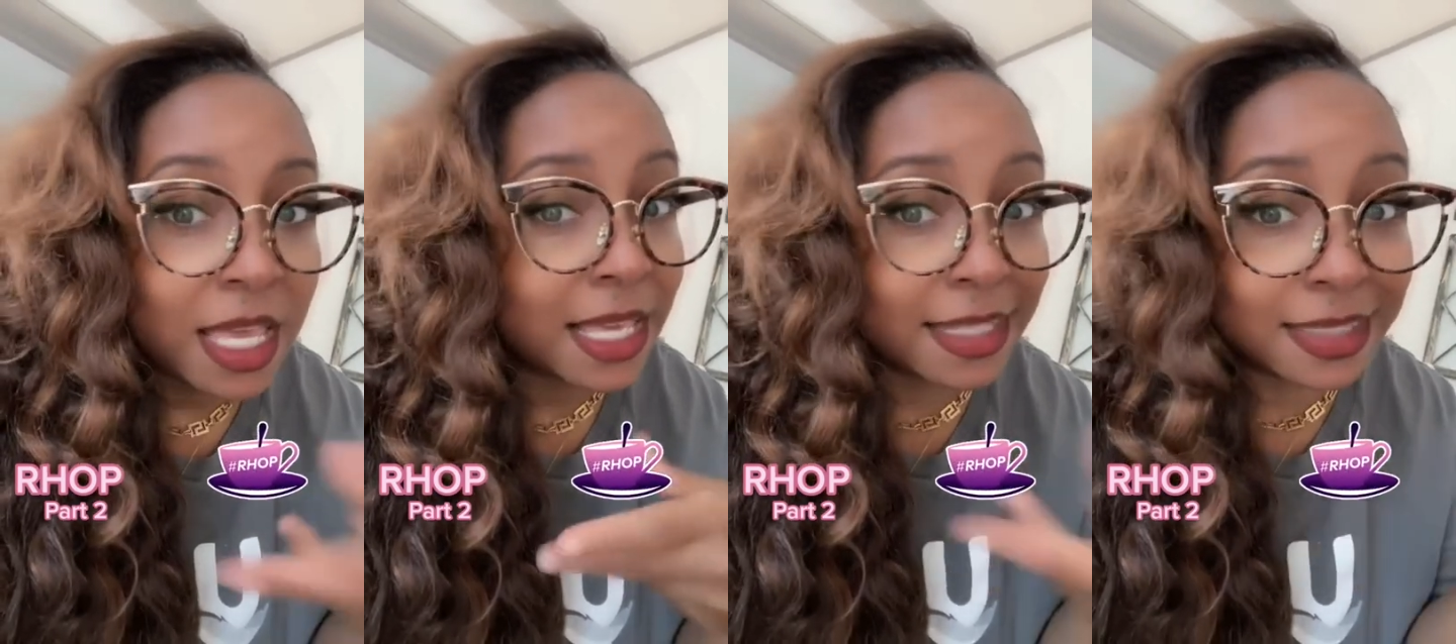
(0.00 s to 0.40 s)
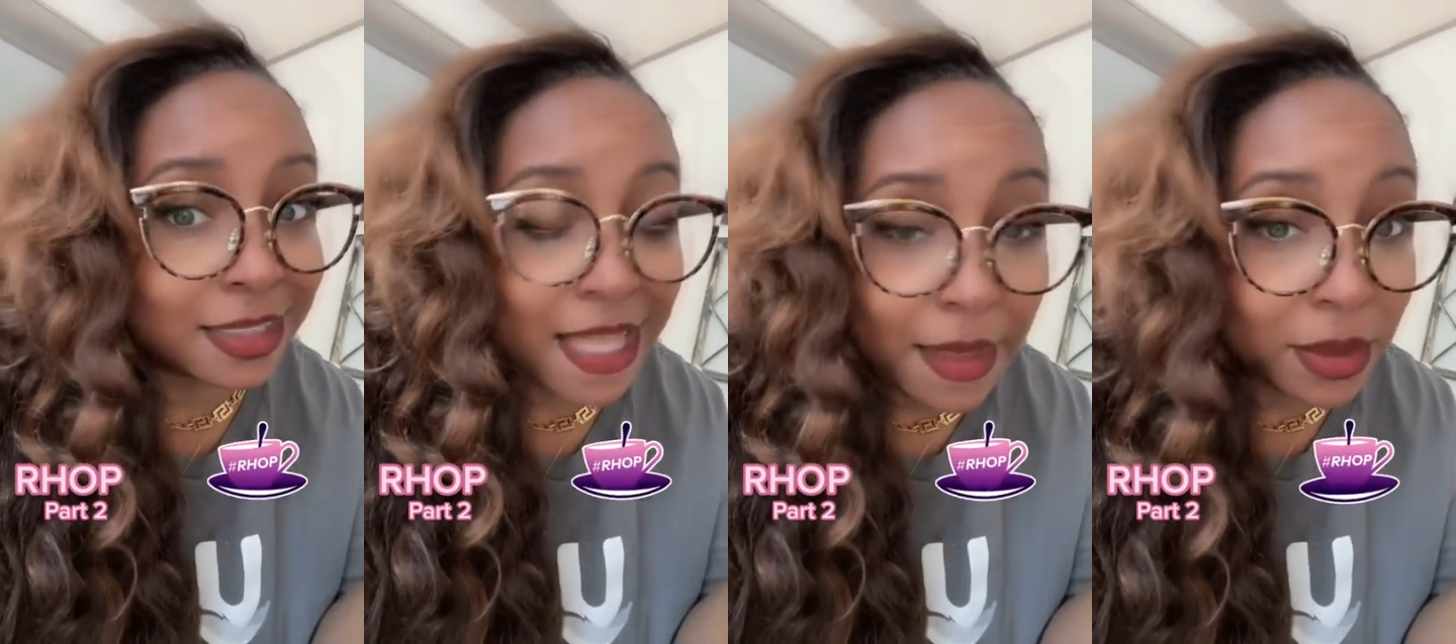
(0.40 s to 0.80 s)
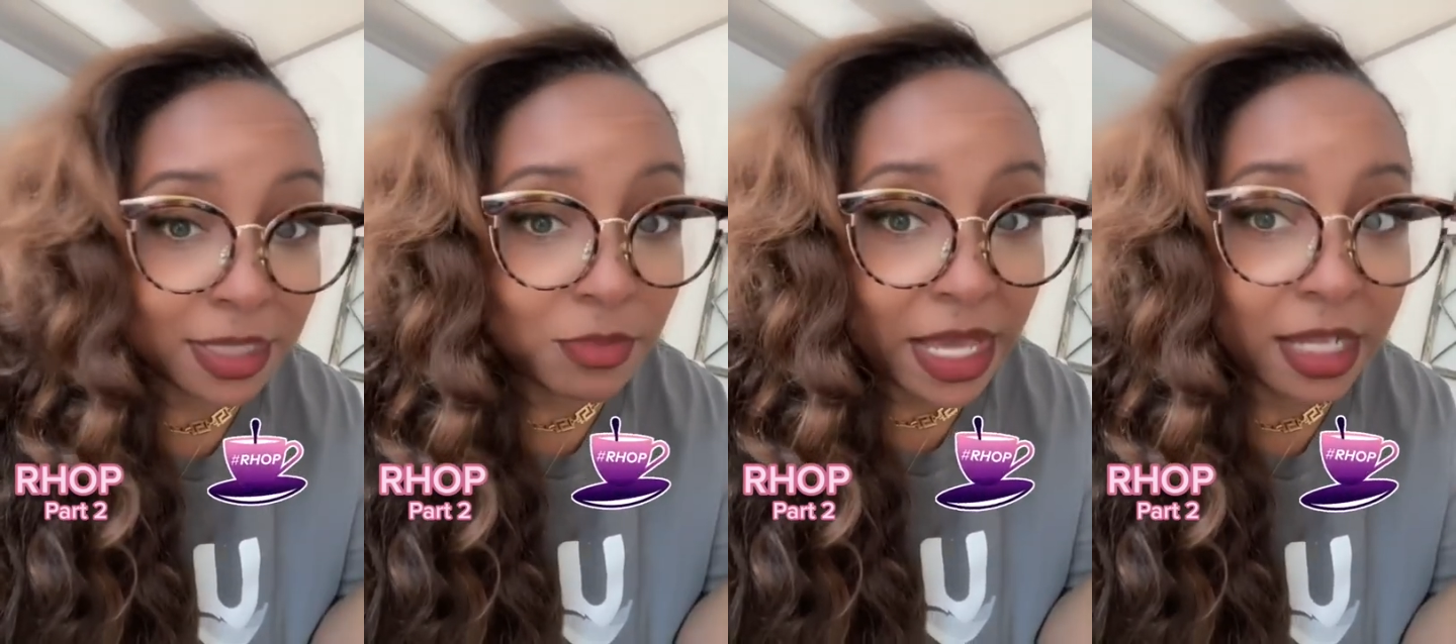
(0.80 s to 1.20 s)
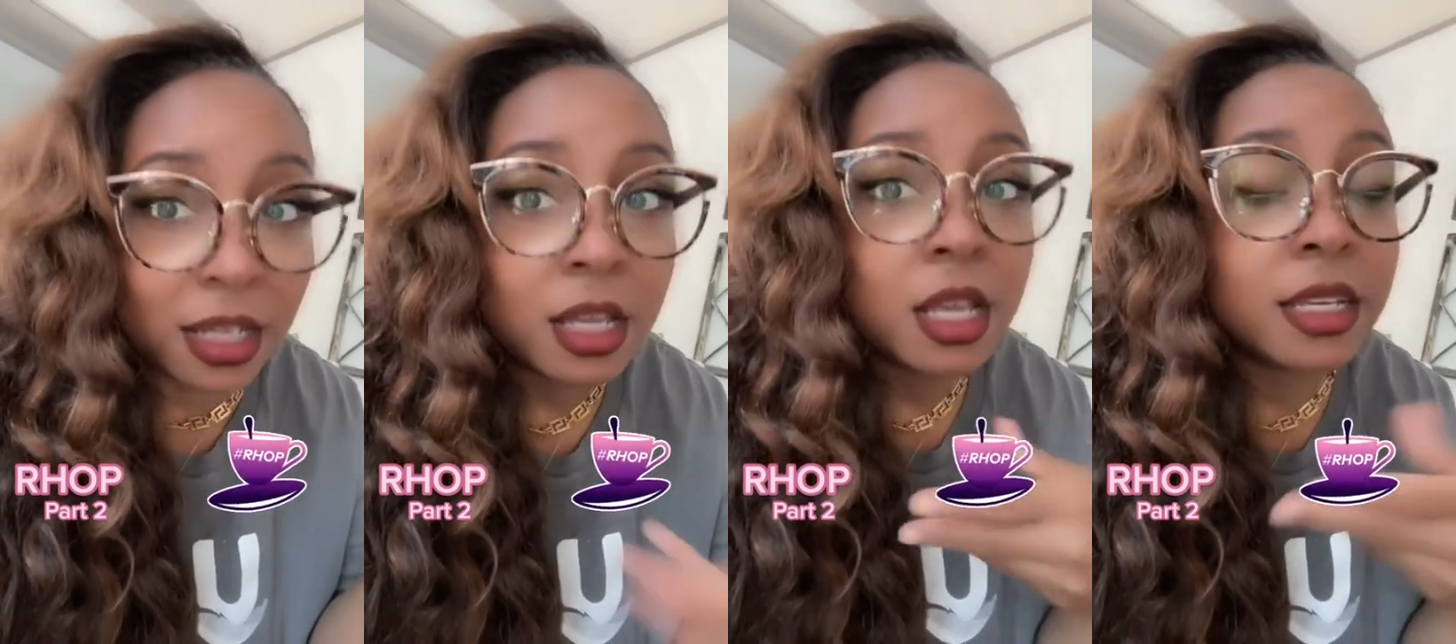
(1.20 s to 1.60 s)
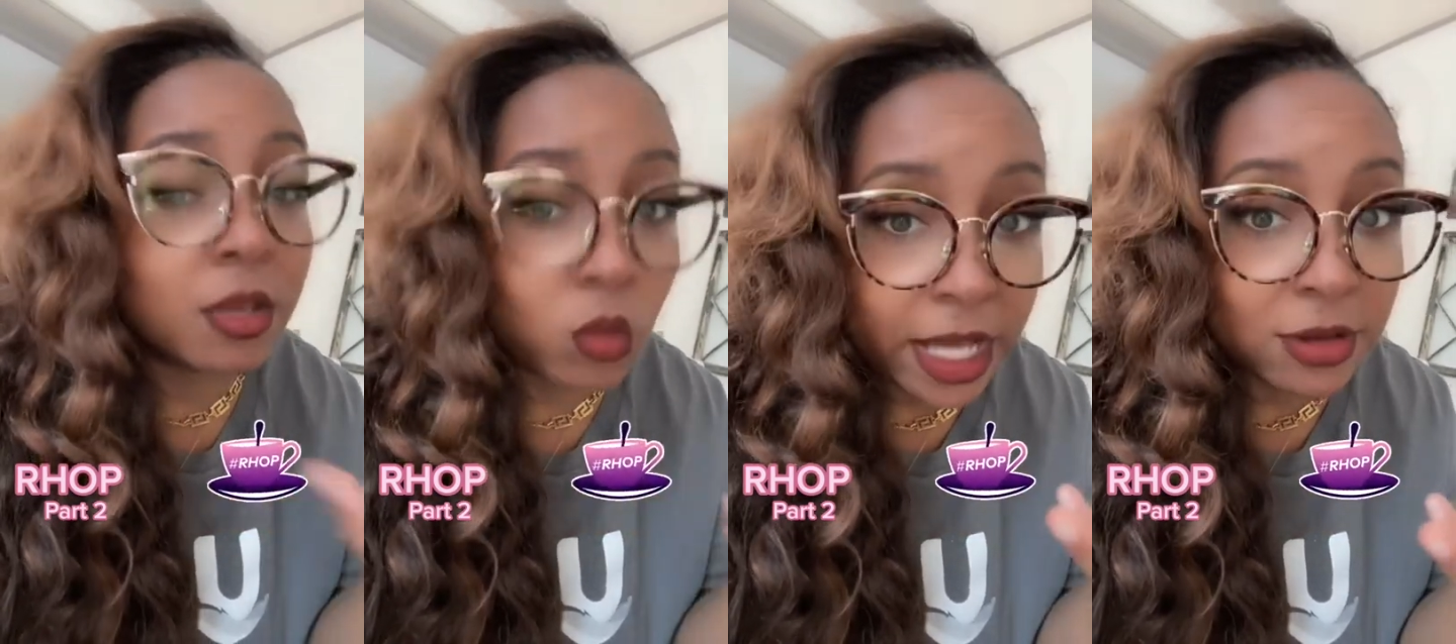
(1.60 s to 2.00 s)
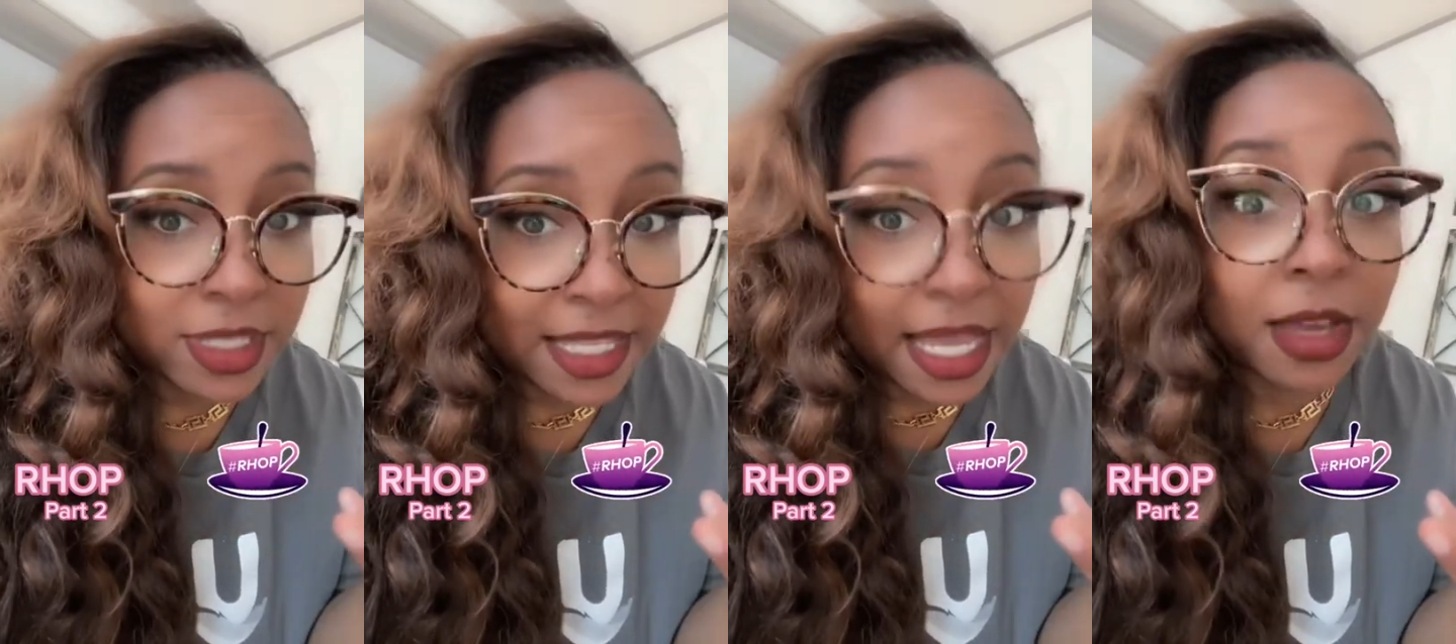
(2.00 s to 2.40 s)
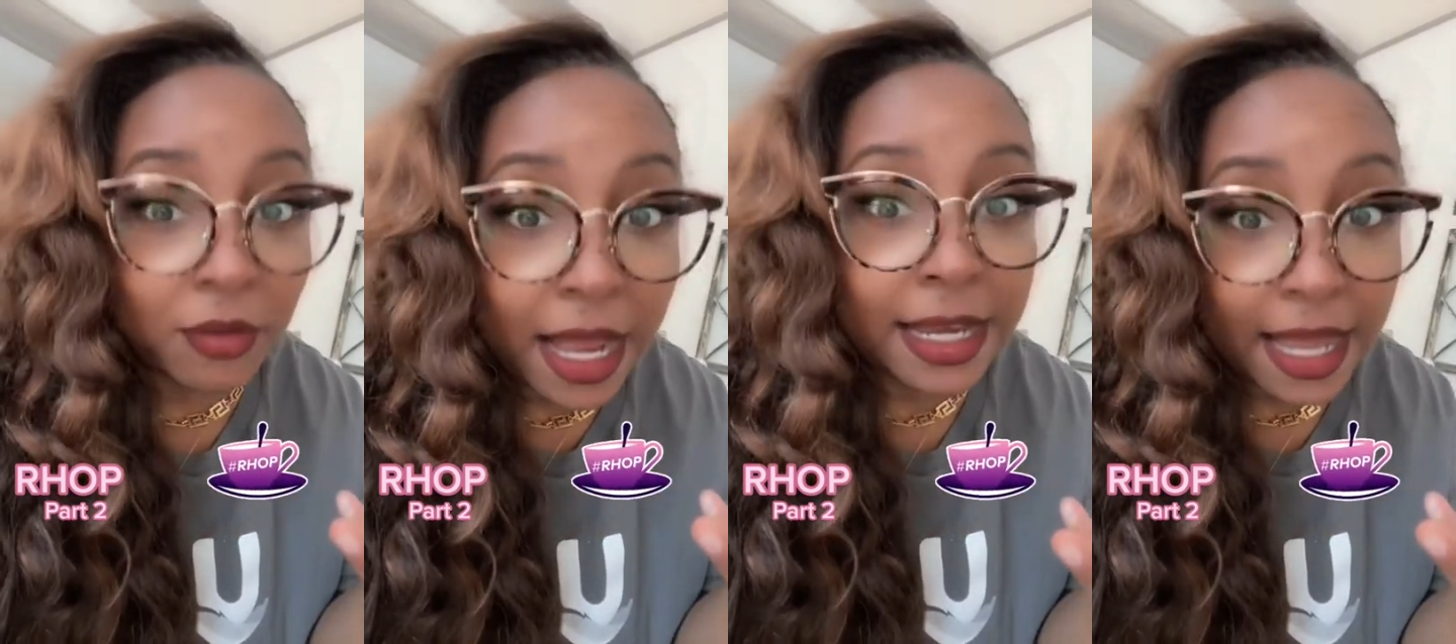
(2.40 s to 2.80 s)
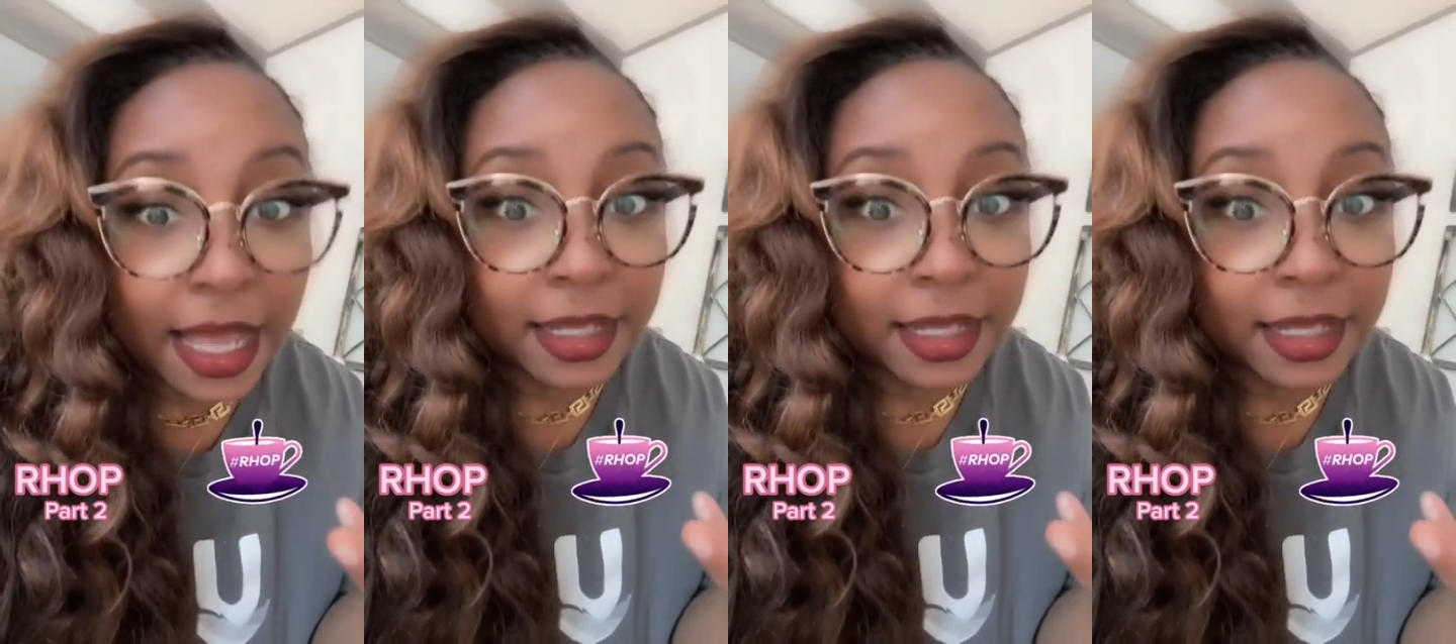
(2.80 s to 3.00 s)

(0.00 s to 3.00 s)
is that much better than where you staying right now.